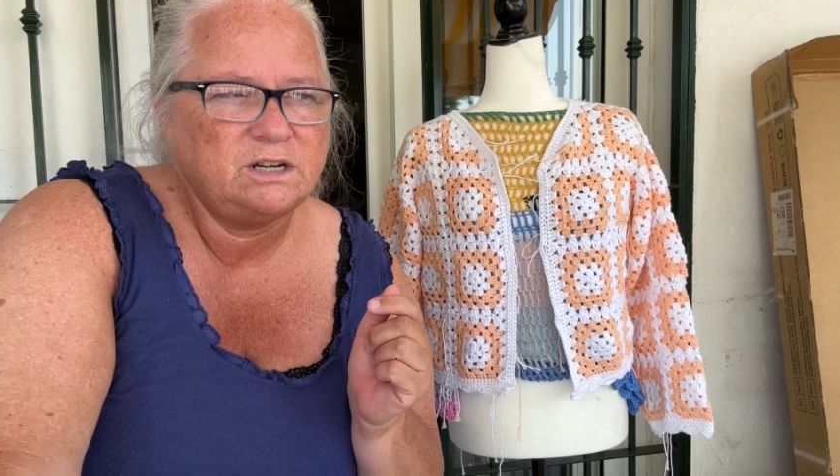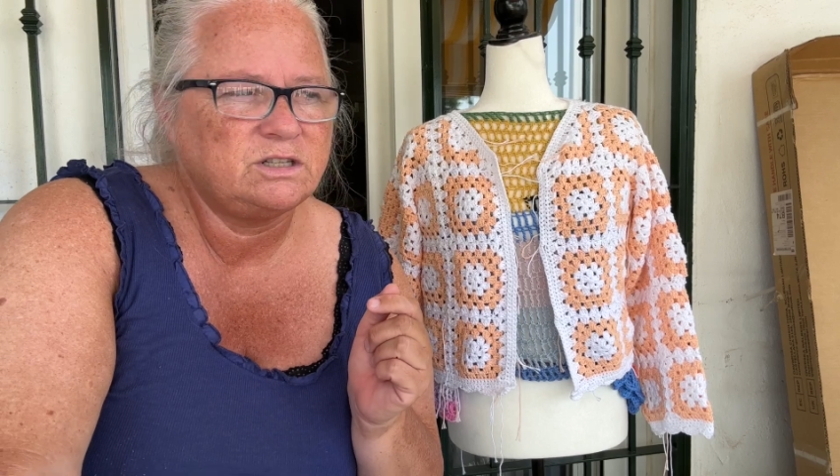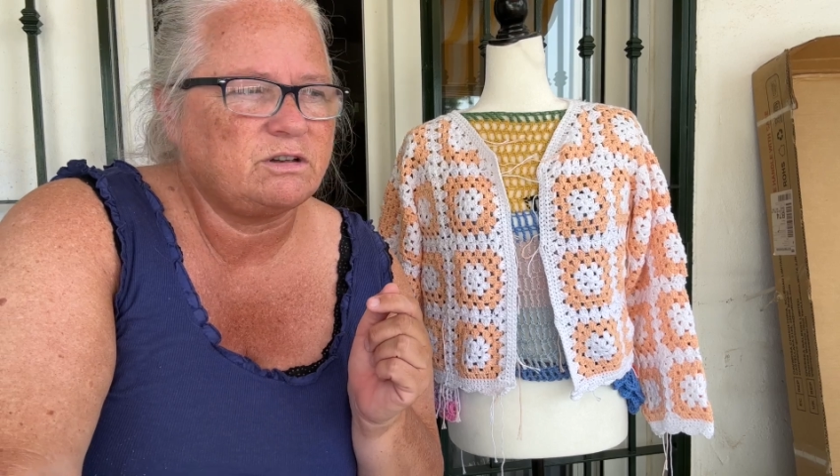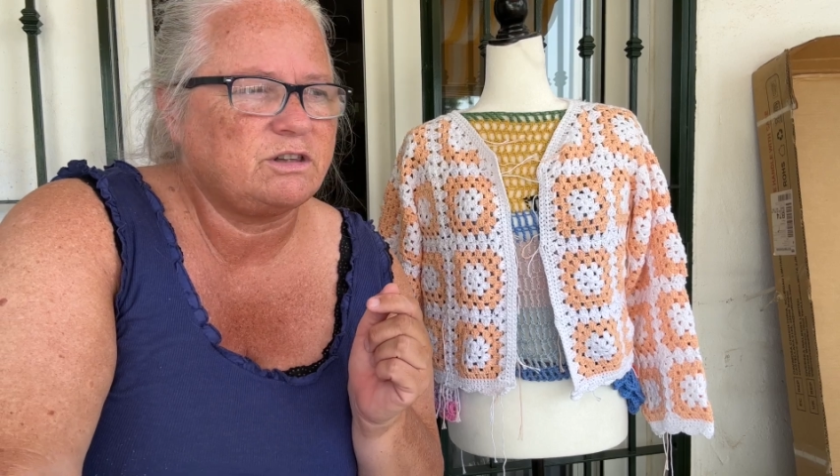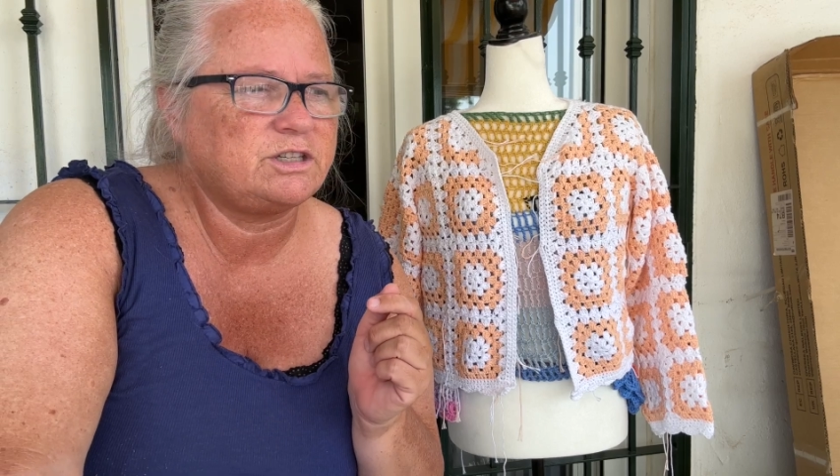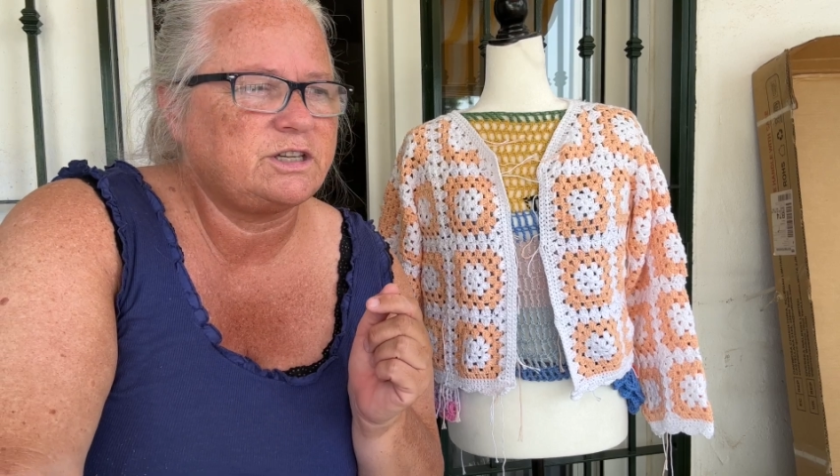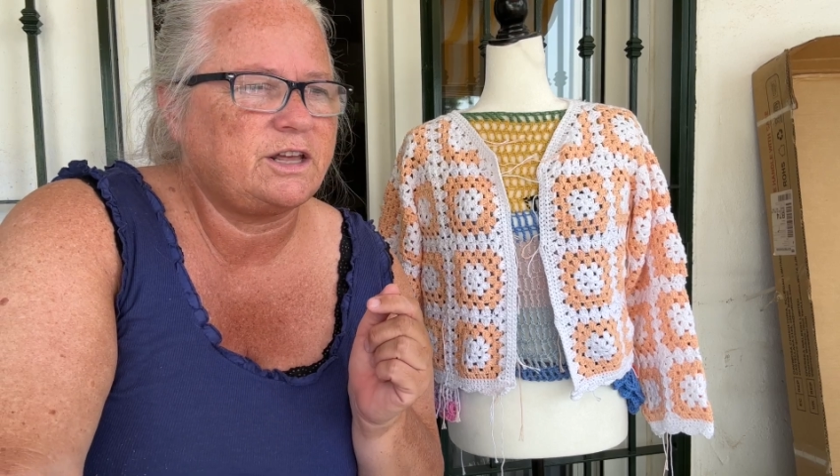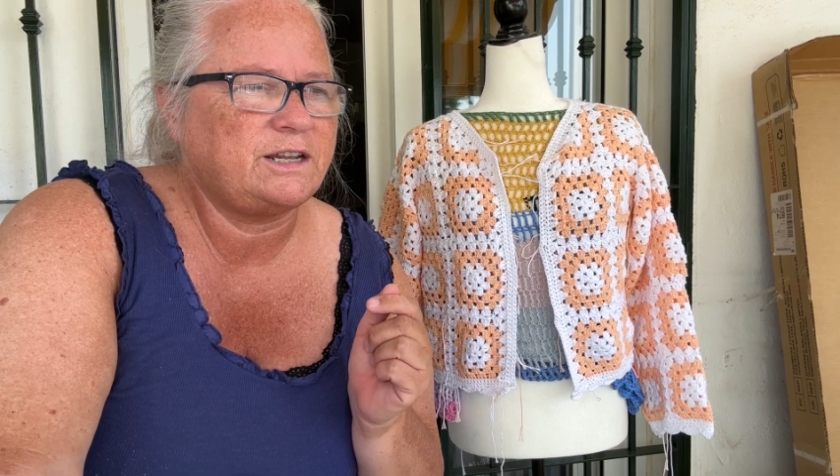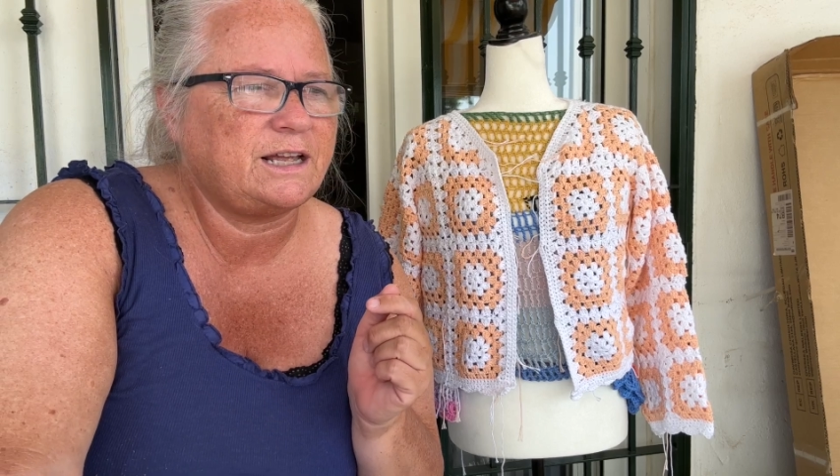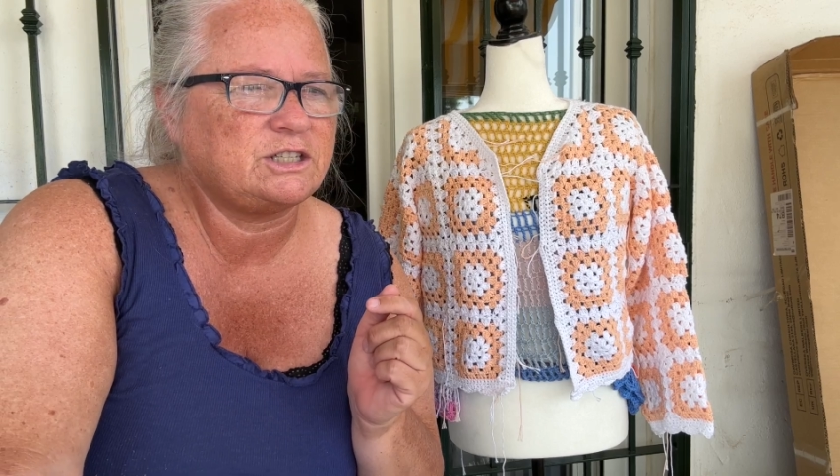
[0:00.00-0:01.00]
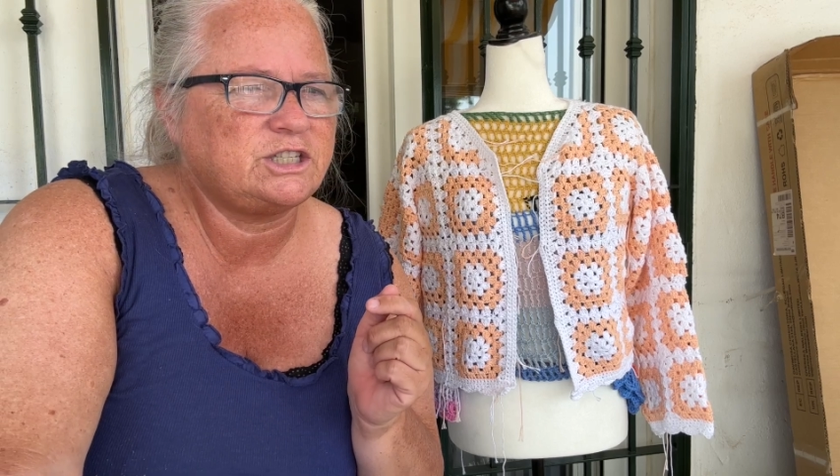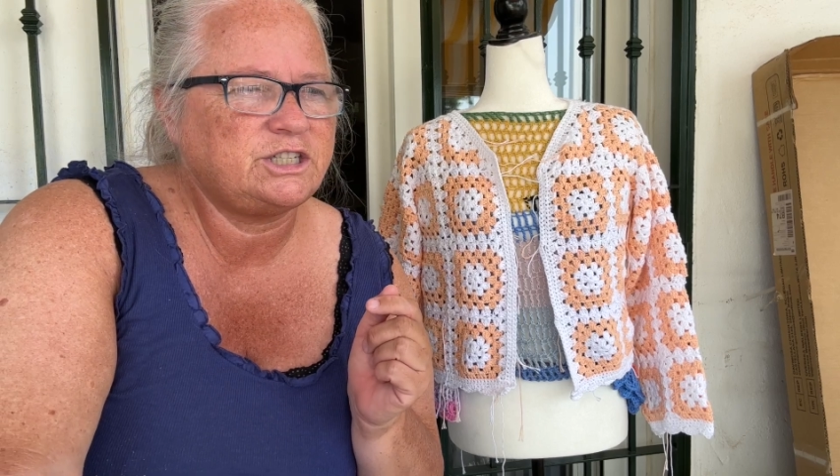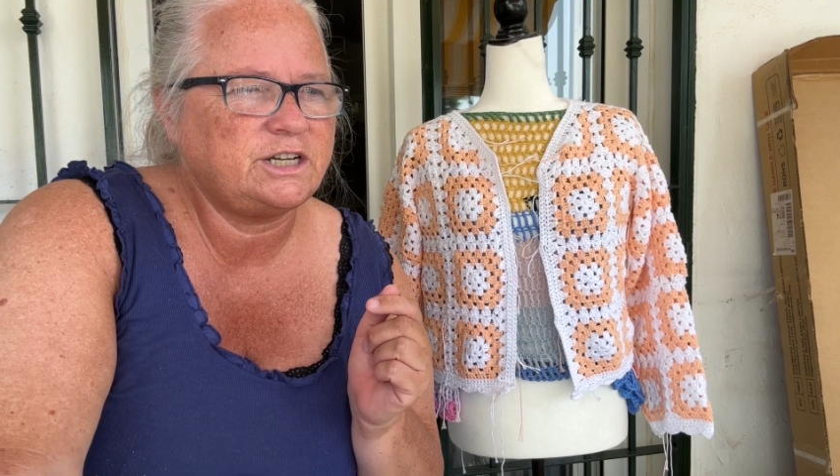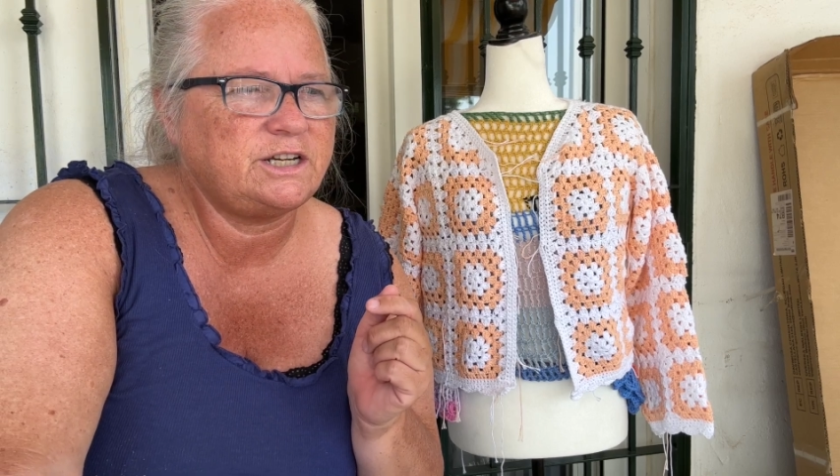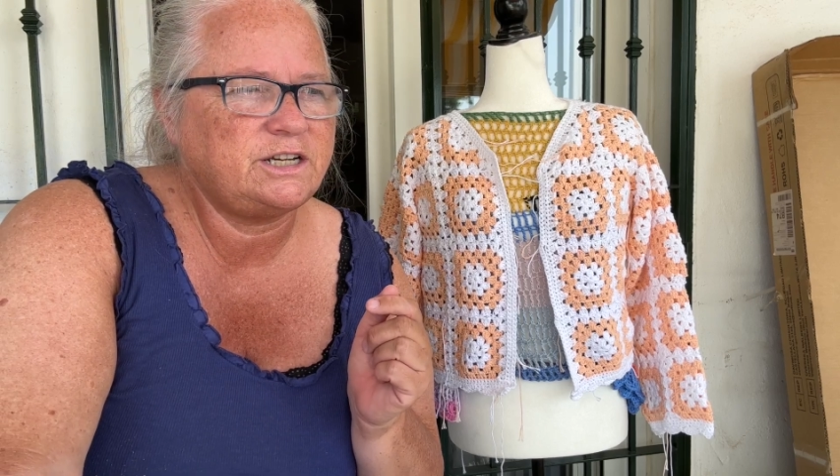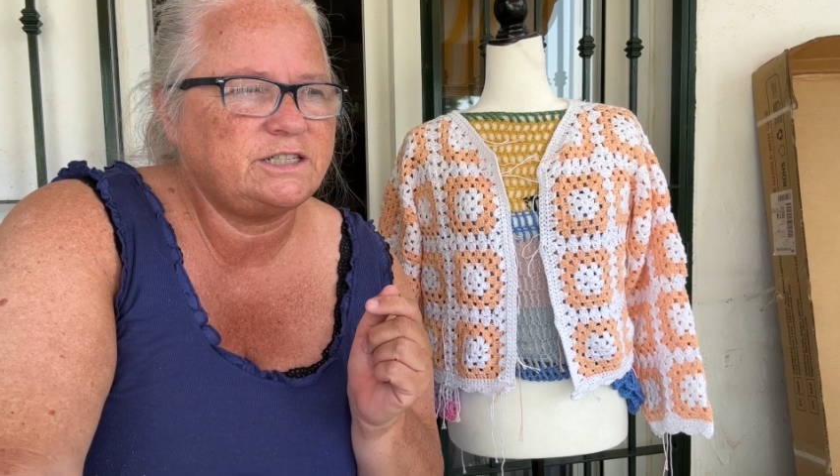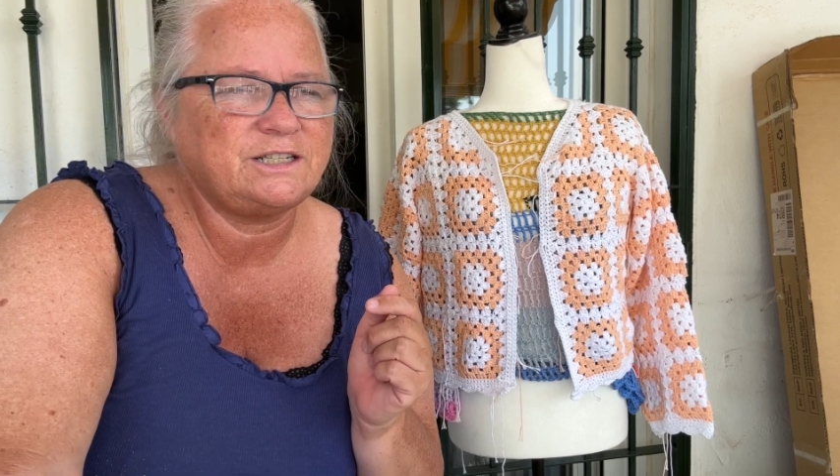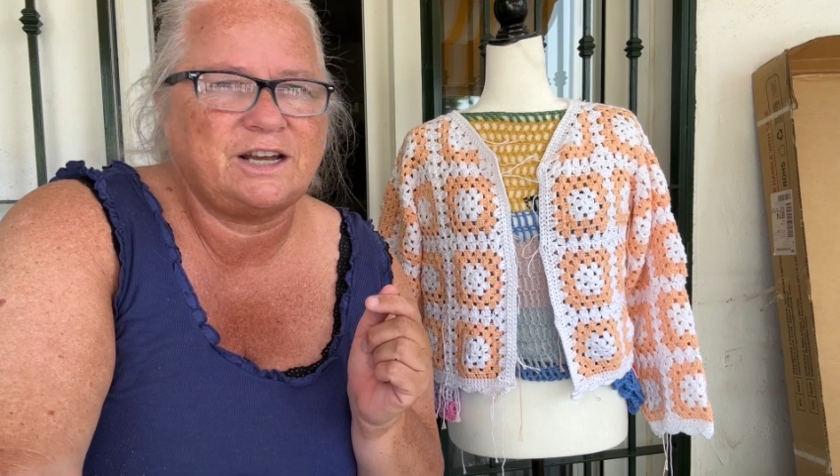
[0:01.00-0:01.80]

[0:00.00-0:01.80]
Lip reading: So the sun has just